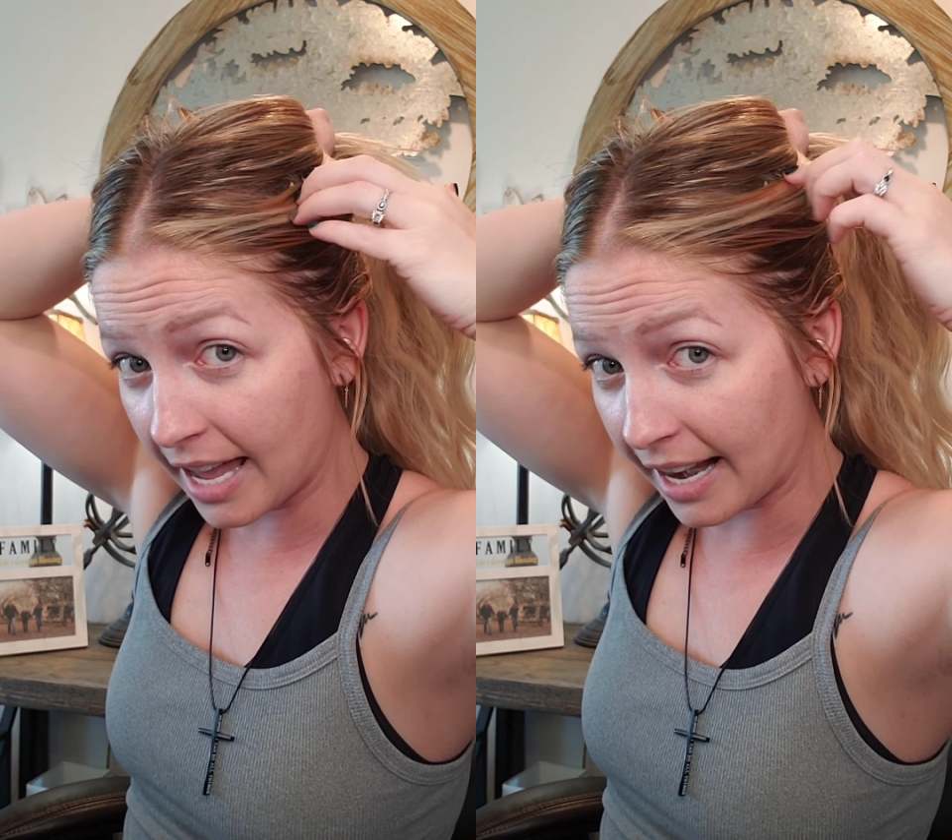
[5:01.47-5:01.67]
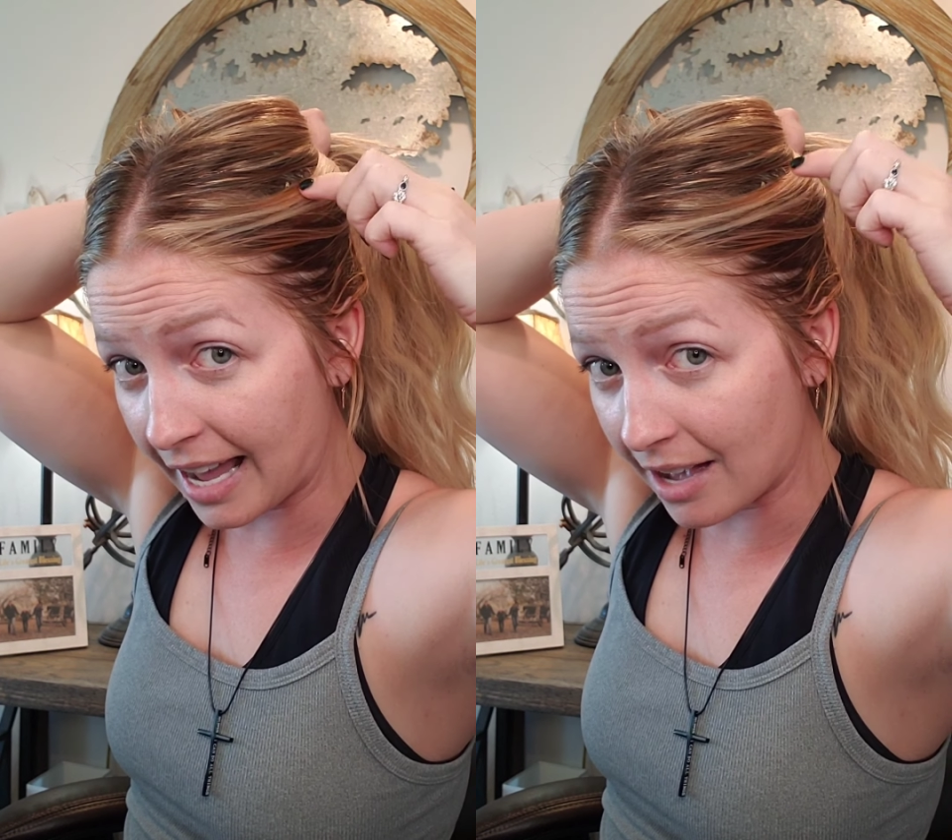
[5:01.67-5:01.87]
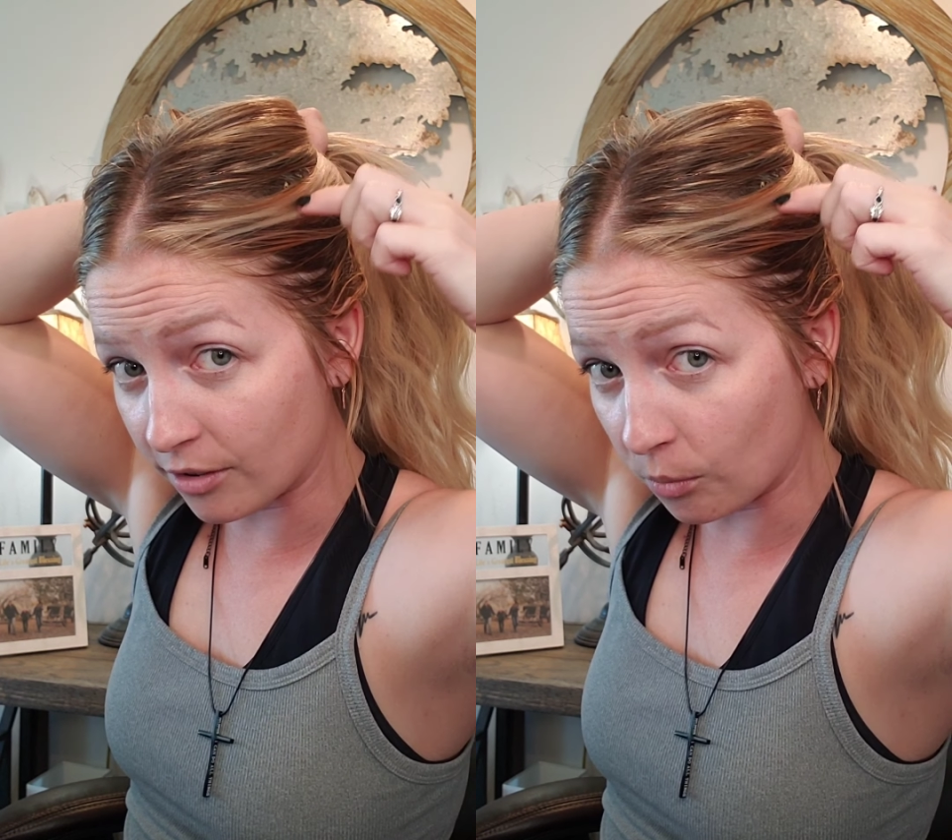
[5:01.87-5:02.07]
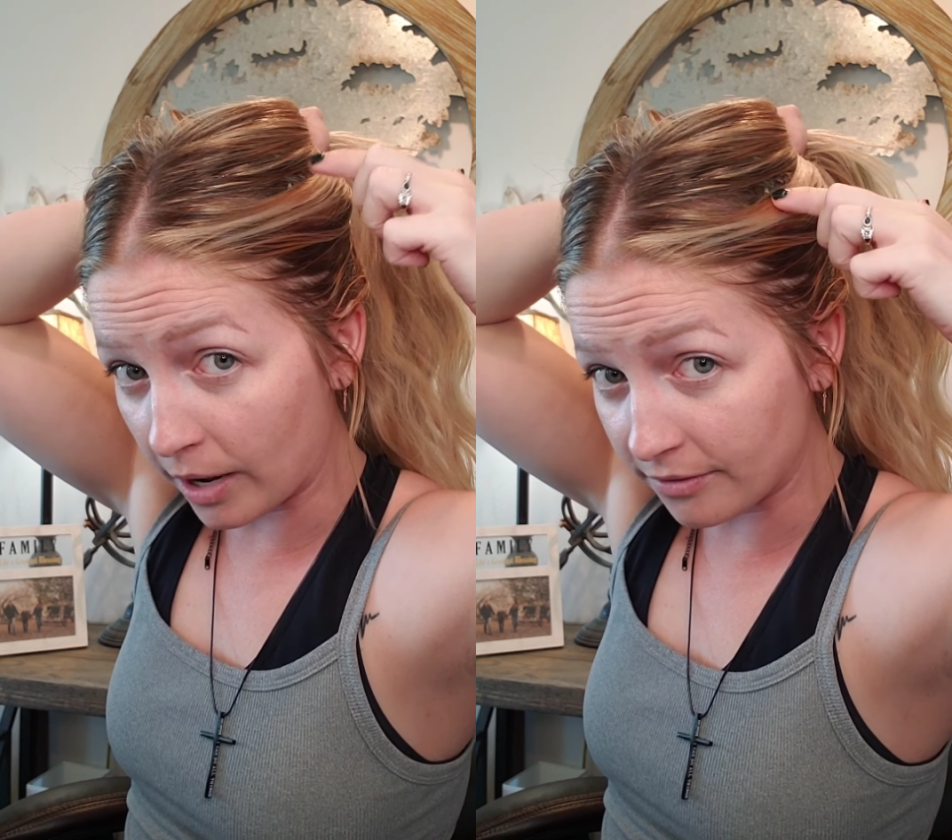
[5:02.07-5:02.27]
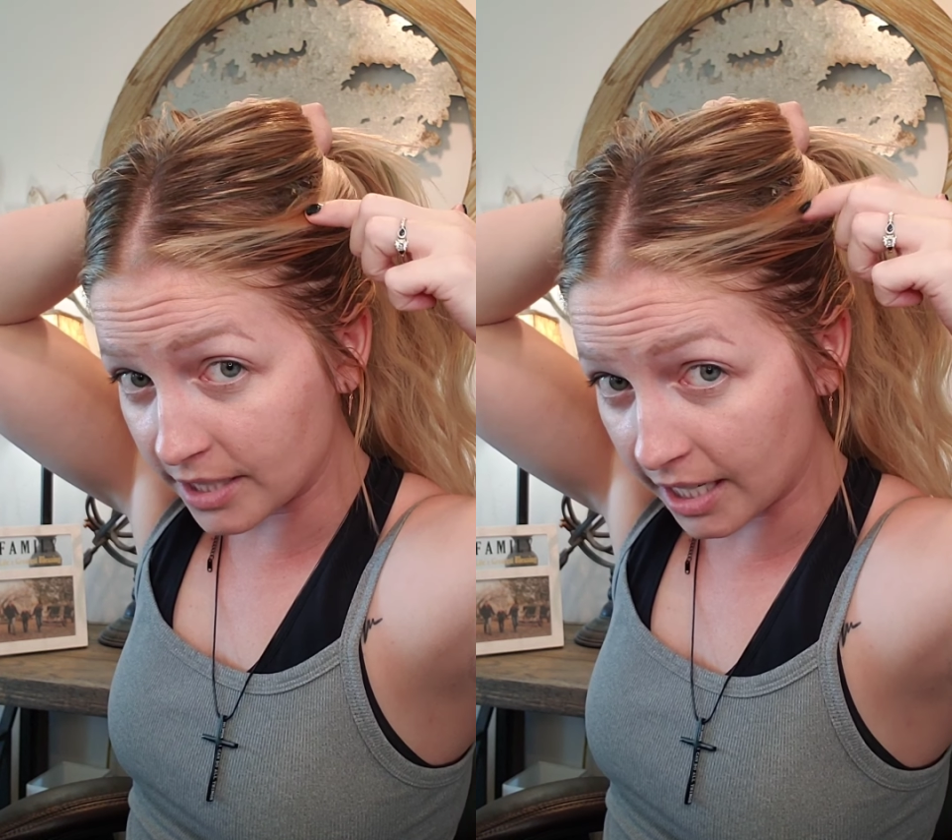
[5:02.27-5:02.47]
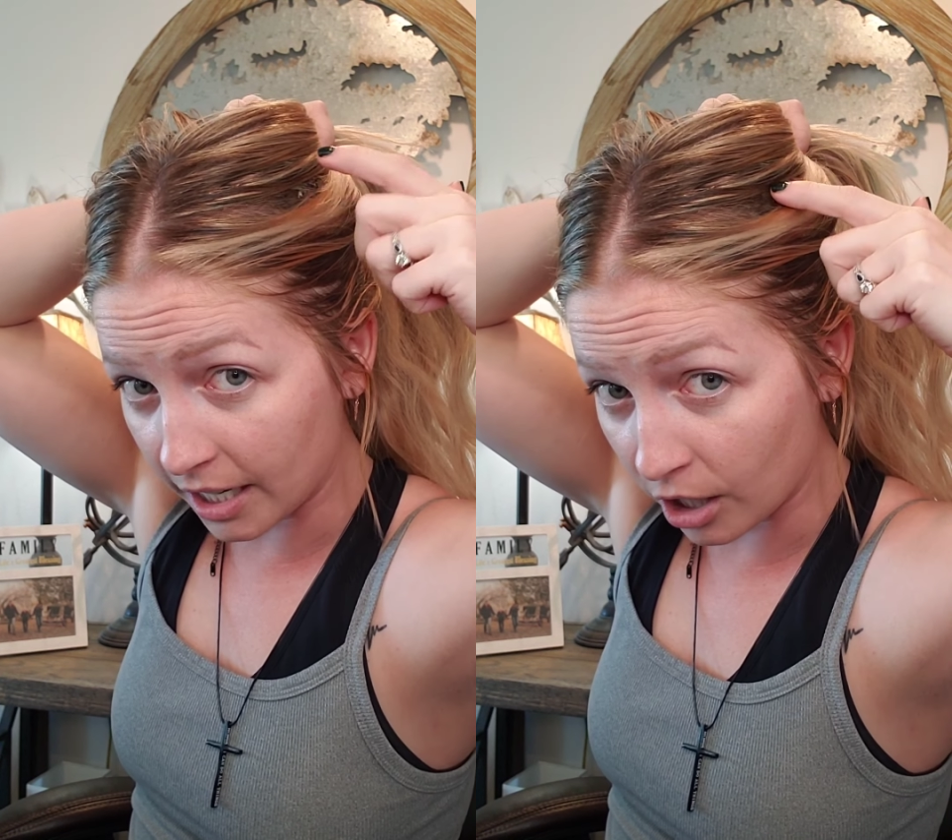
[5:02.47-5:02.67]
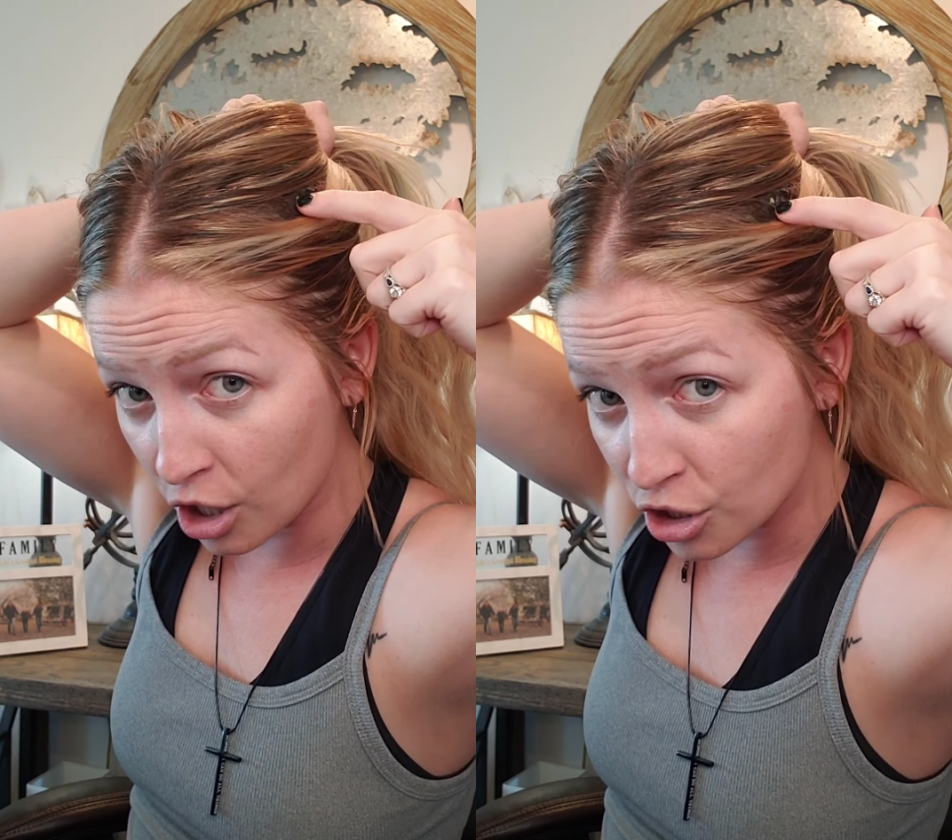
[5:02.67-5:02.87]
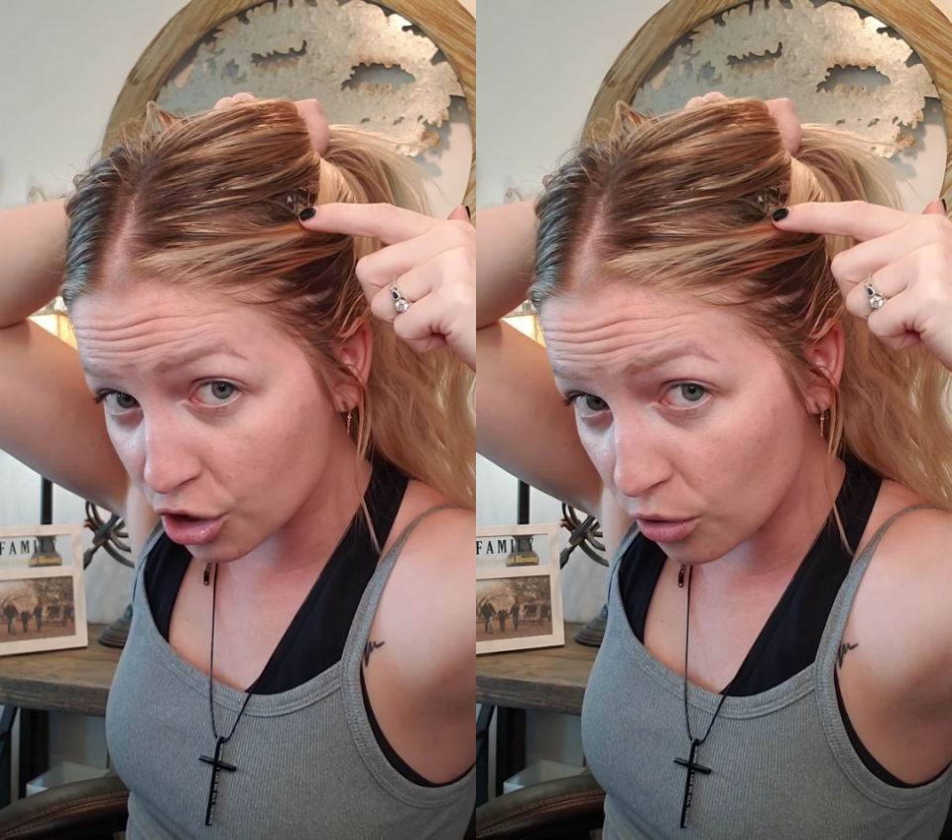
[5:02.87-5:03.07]
and I have a weft
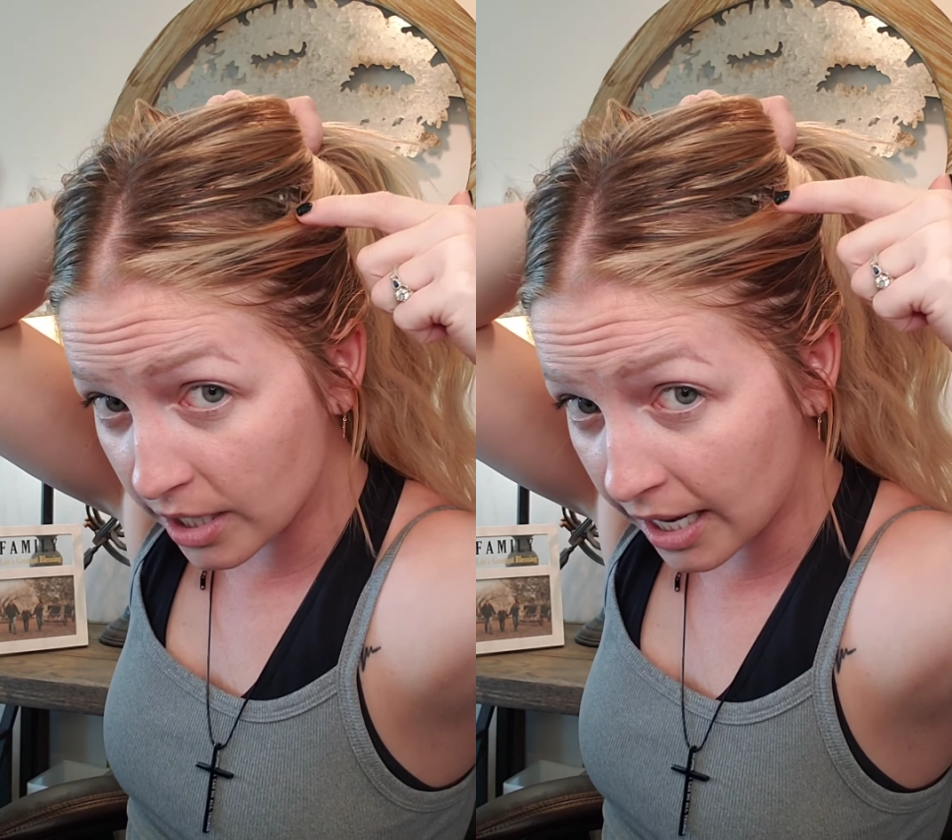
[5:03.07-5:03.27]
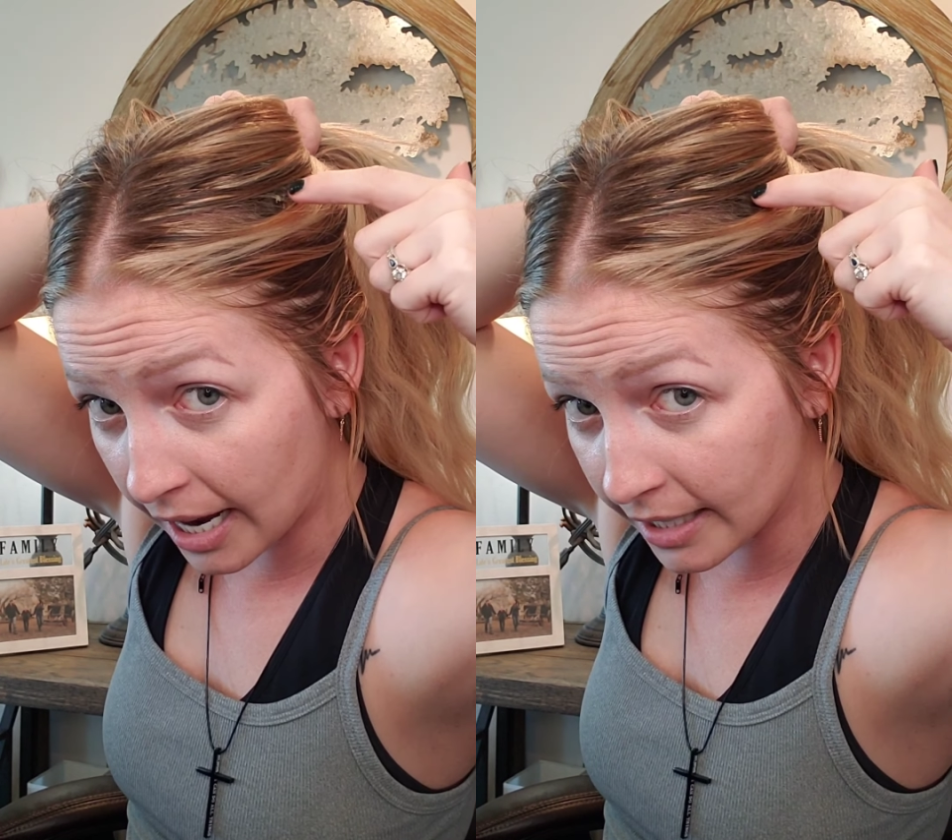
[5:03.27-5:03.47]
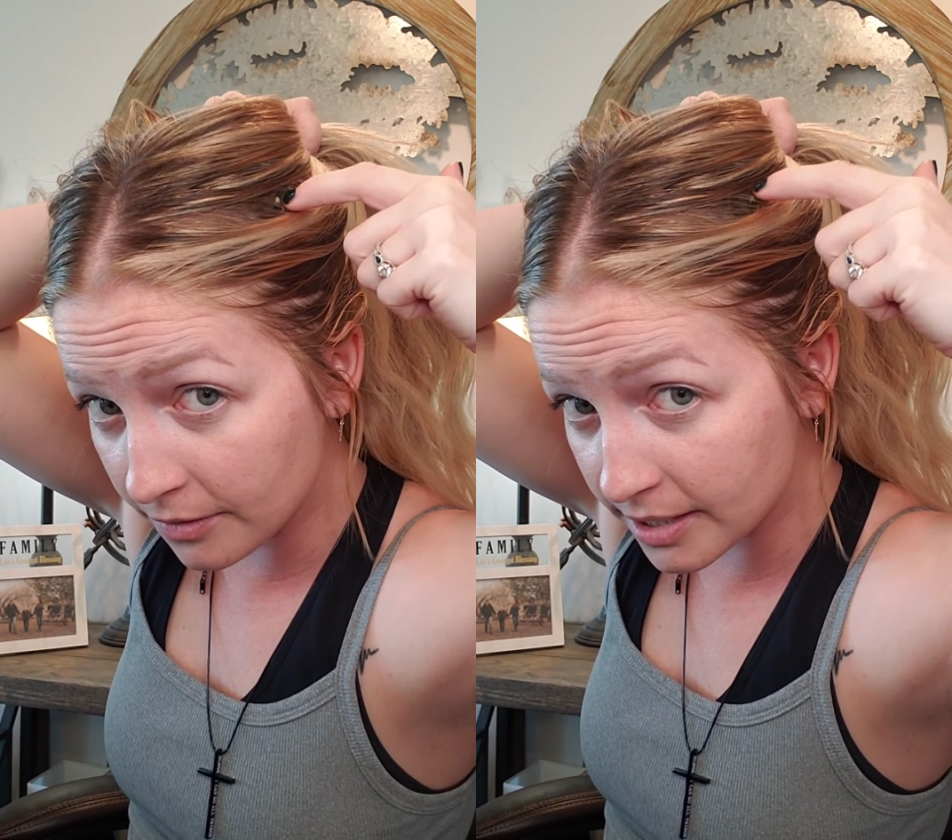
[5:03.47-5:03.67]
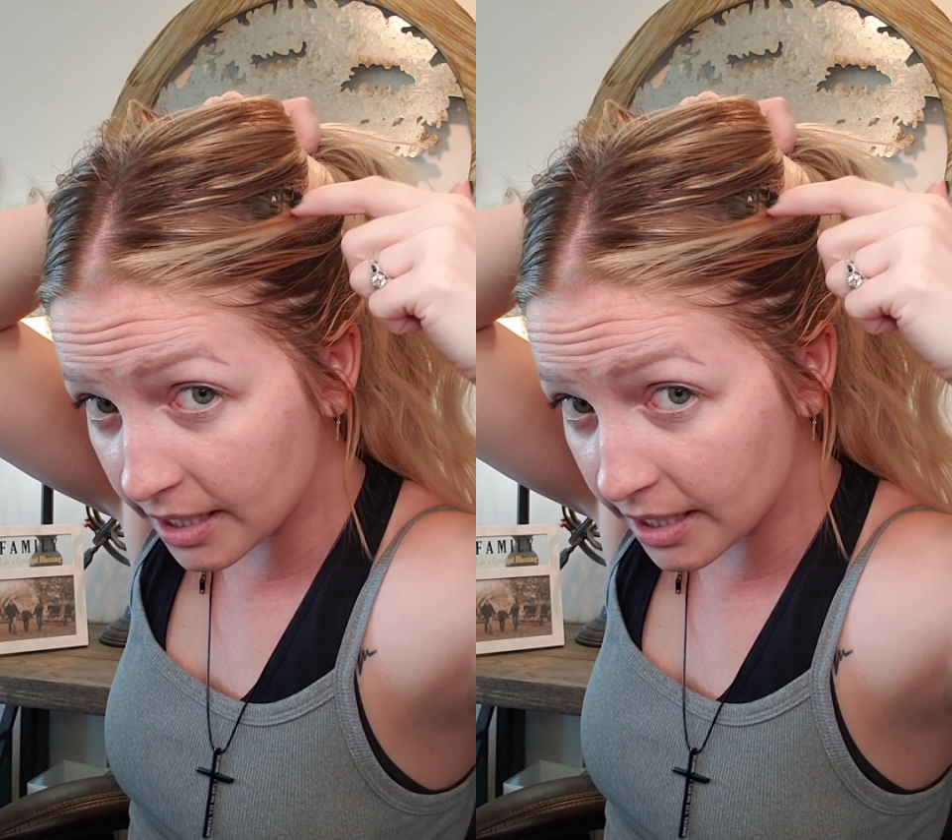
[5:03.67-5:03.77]
here. So you can kind of